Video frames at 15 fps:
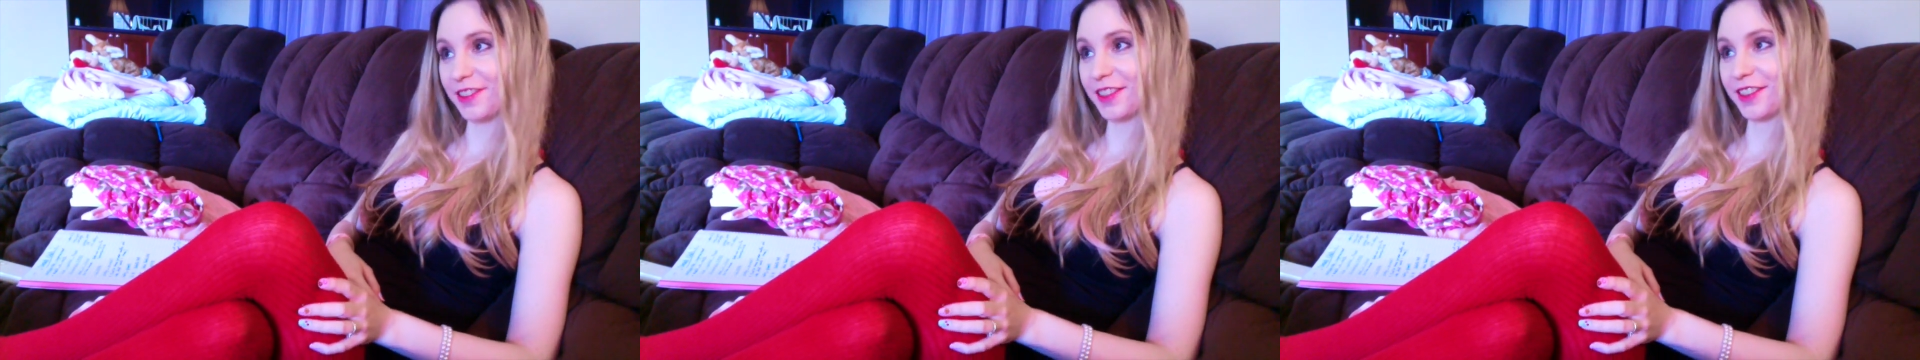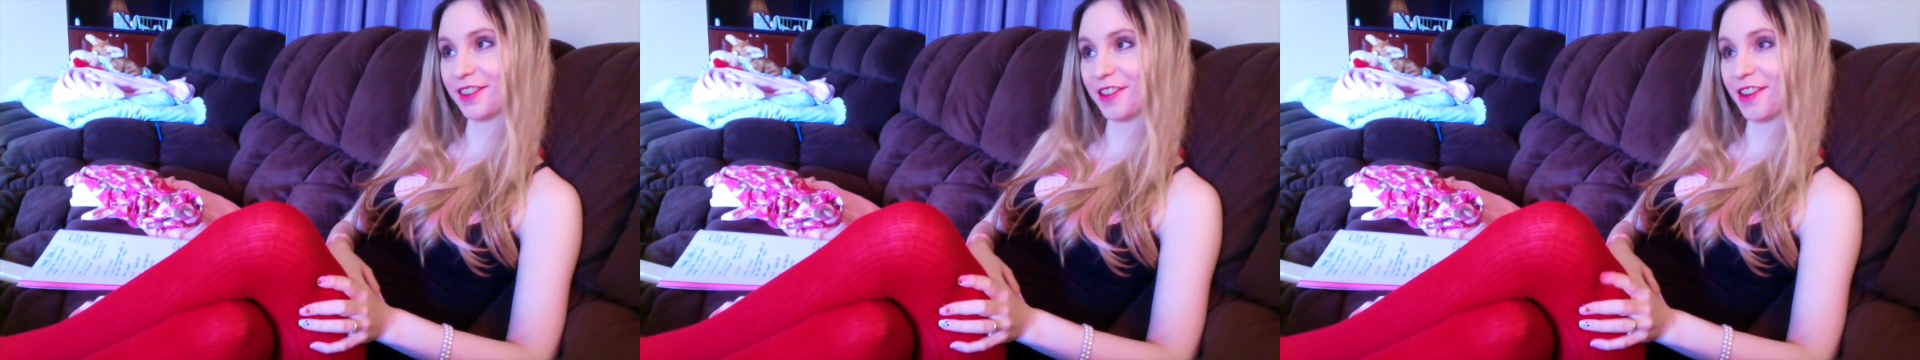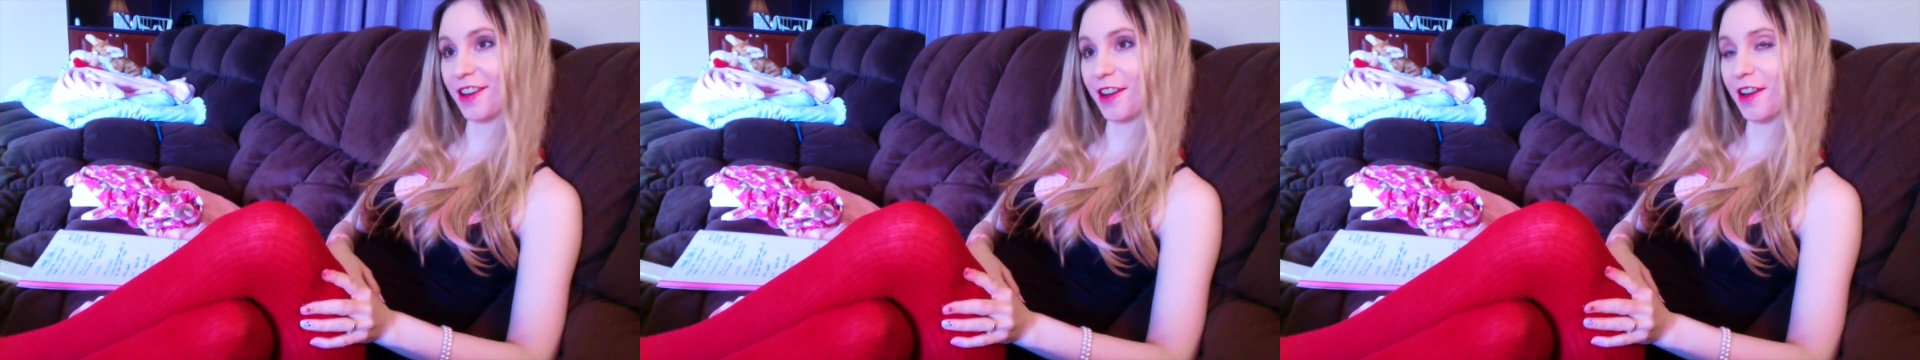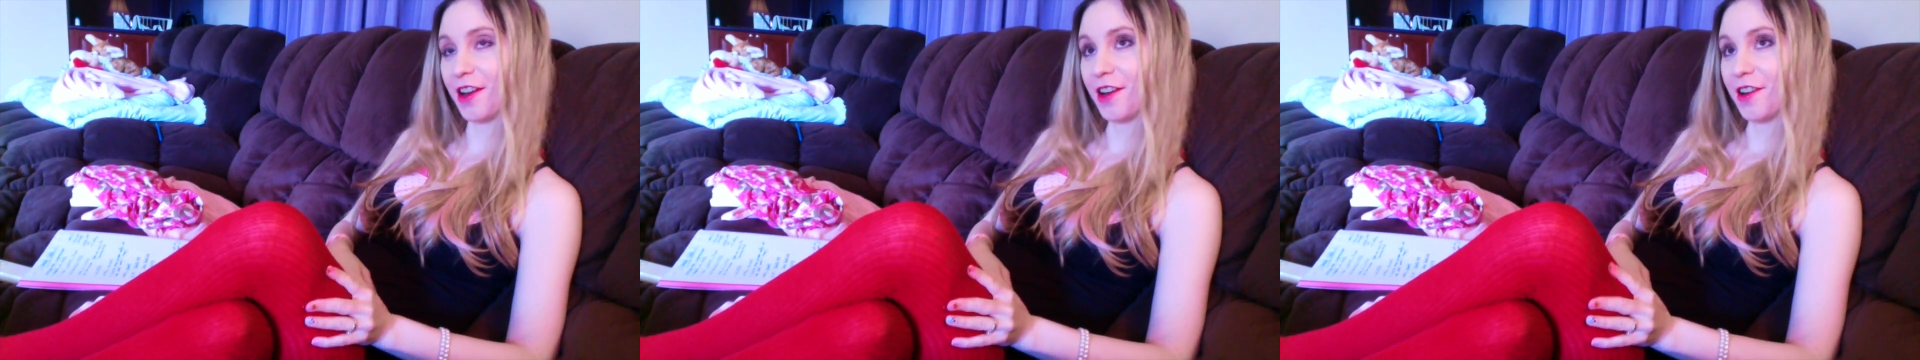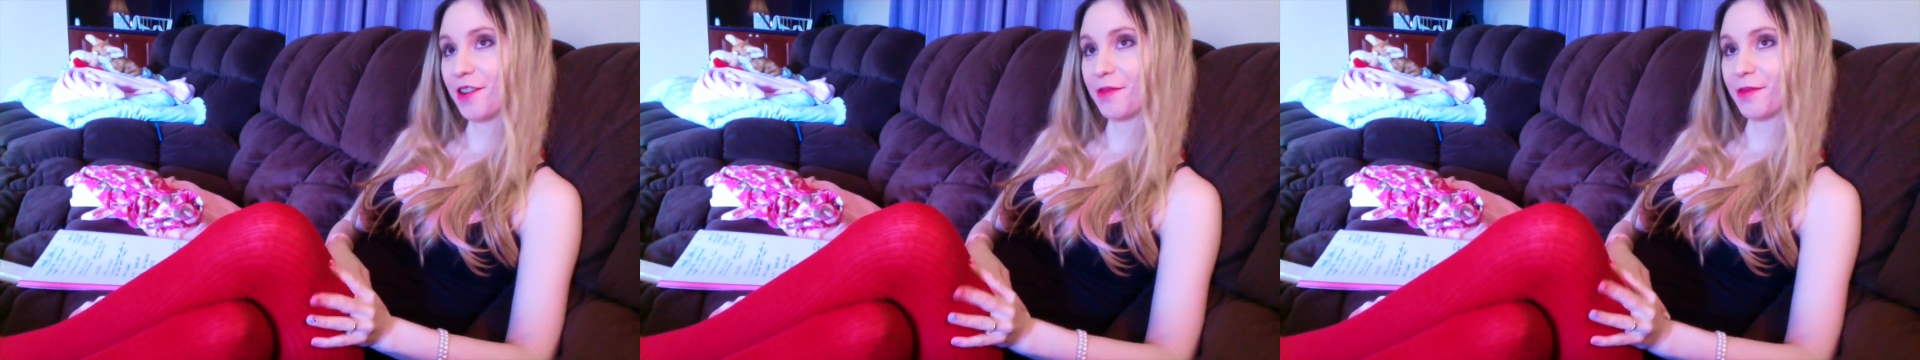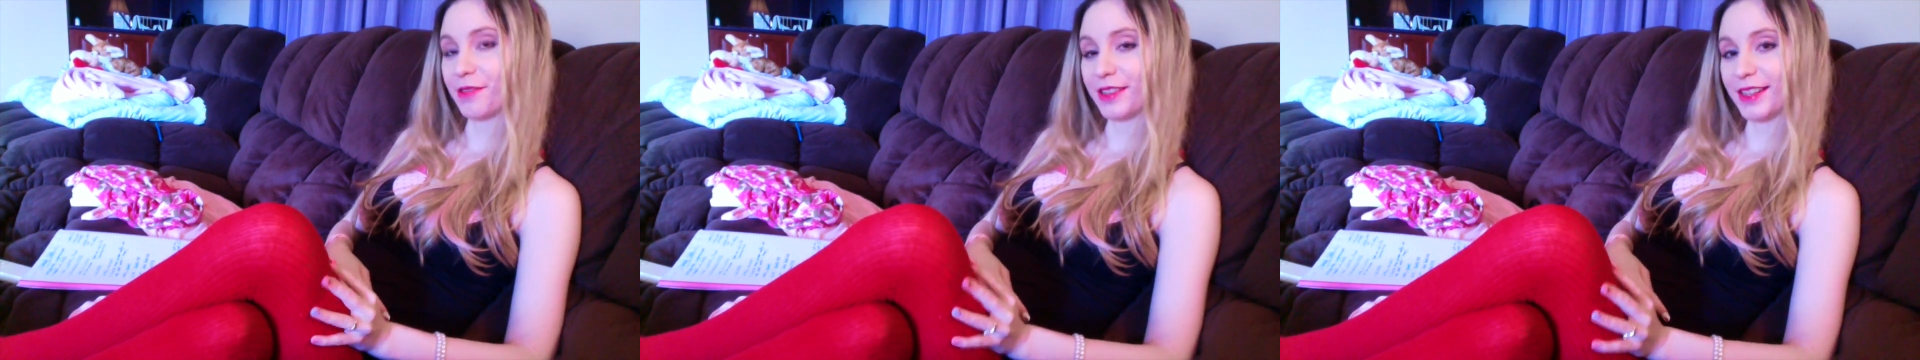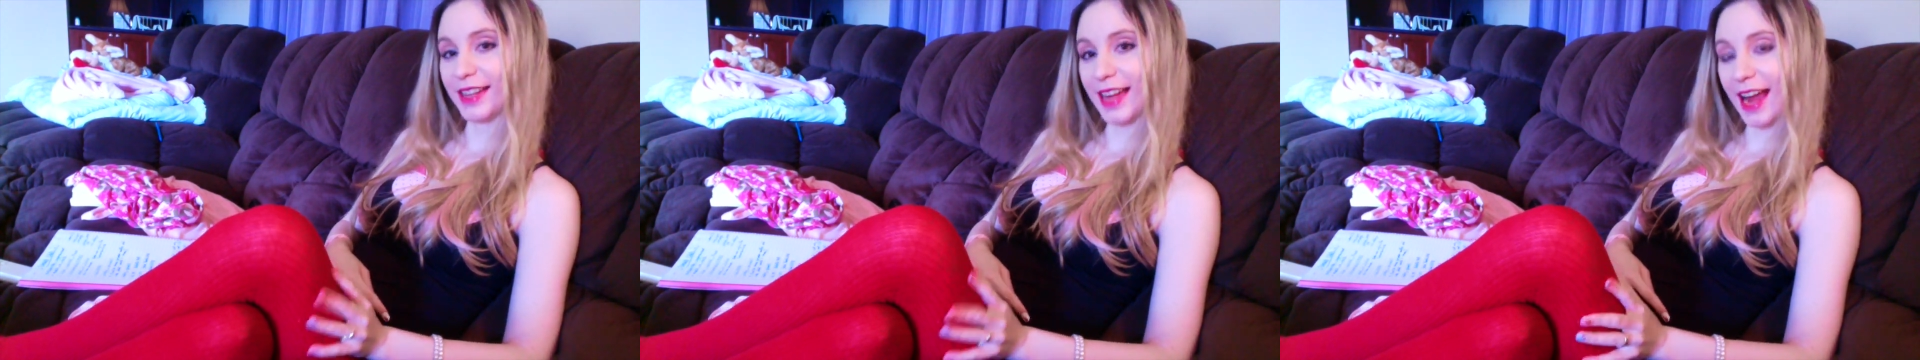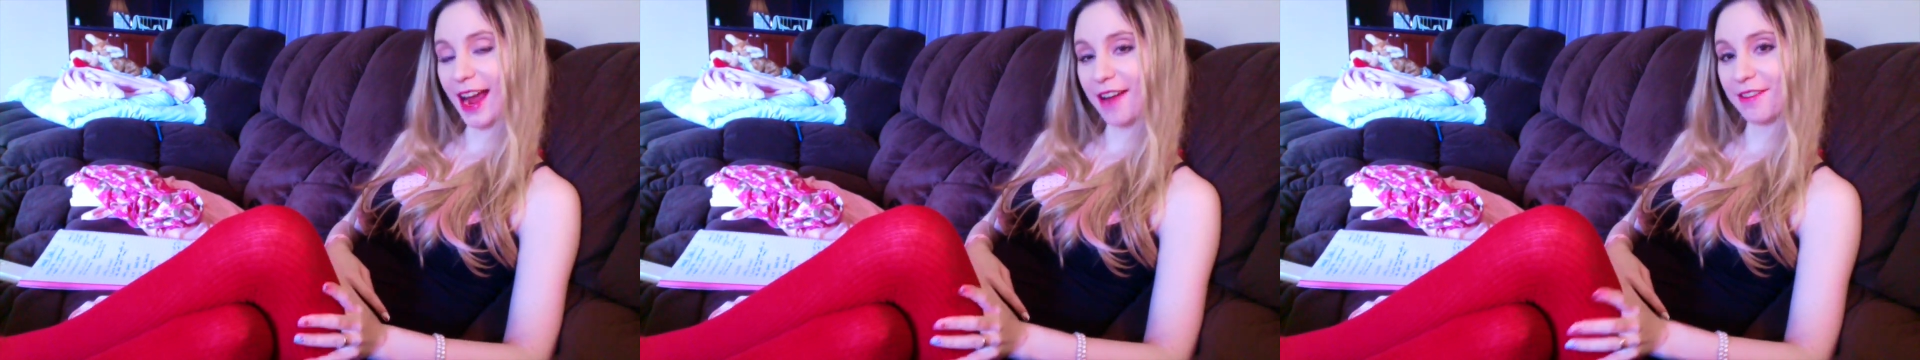So we'll see
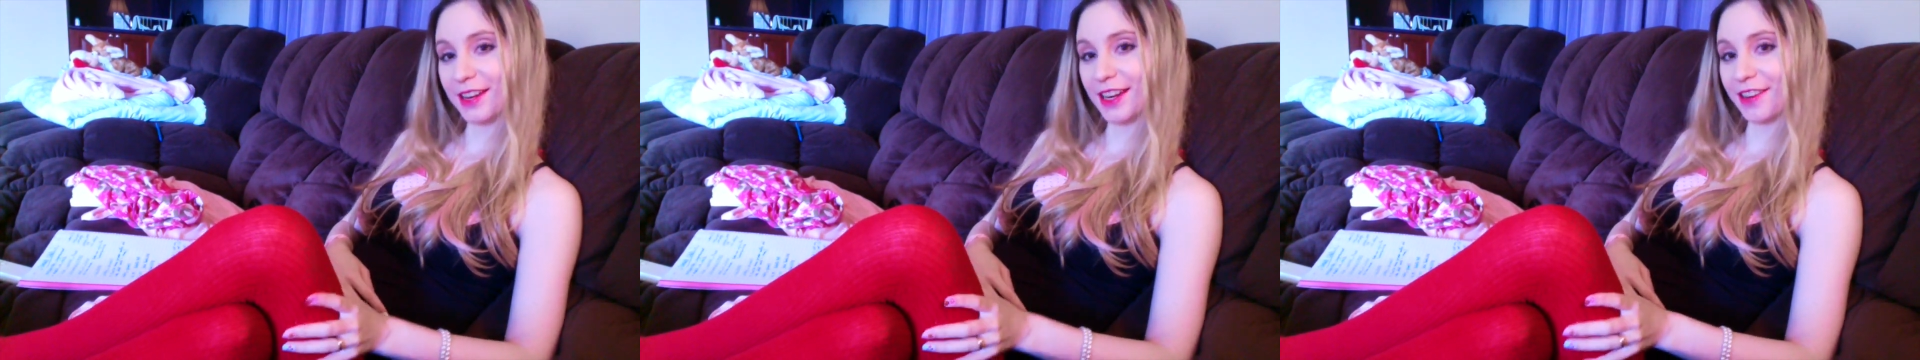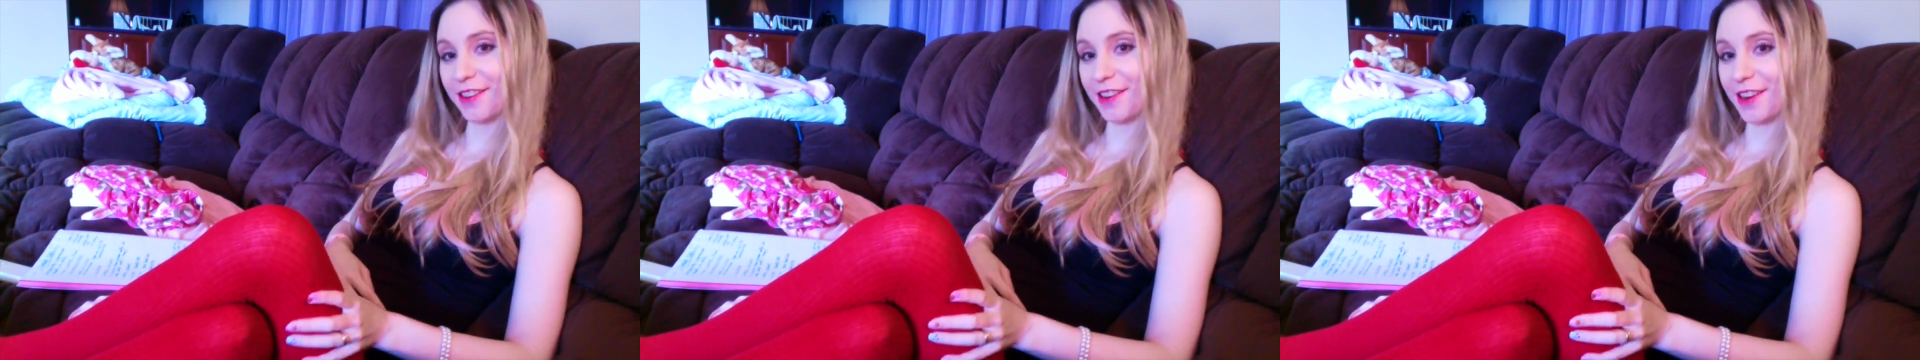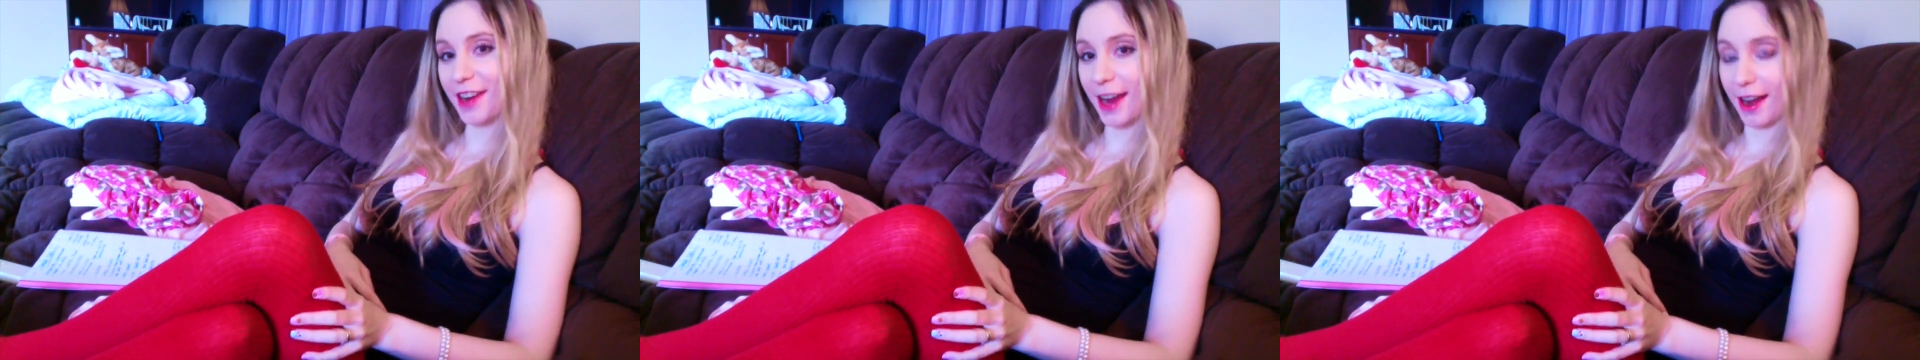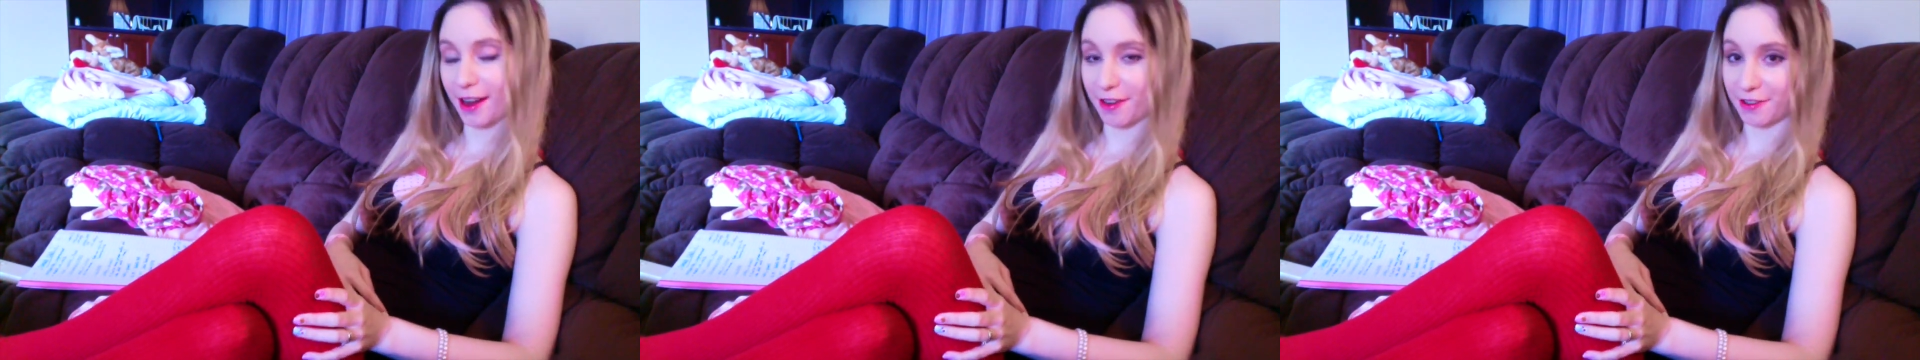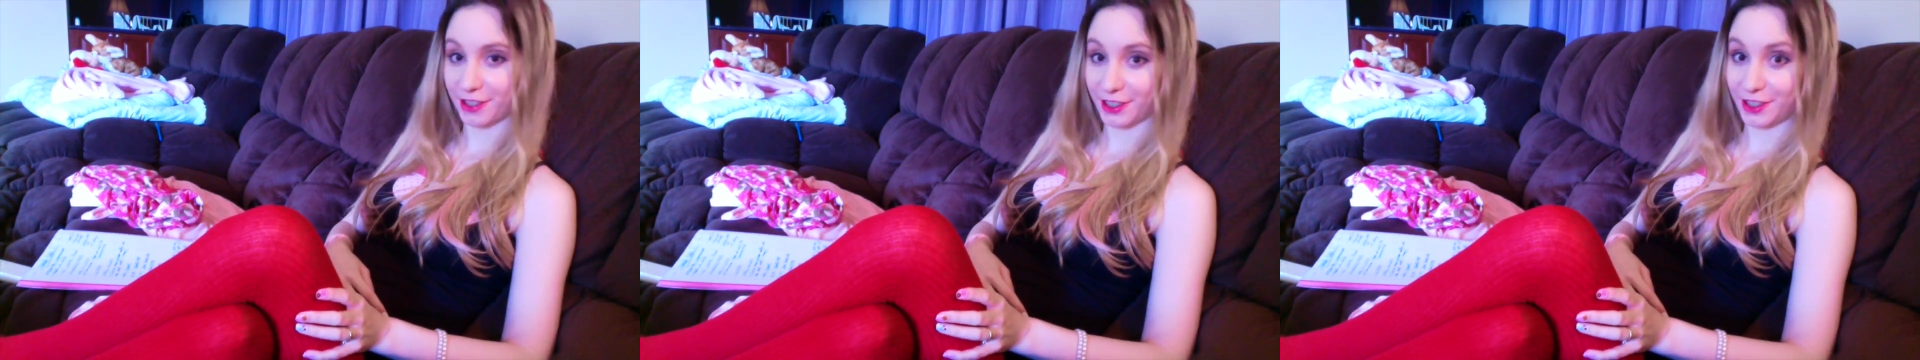how we go, and I'll just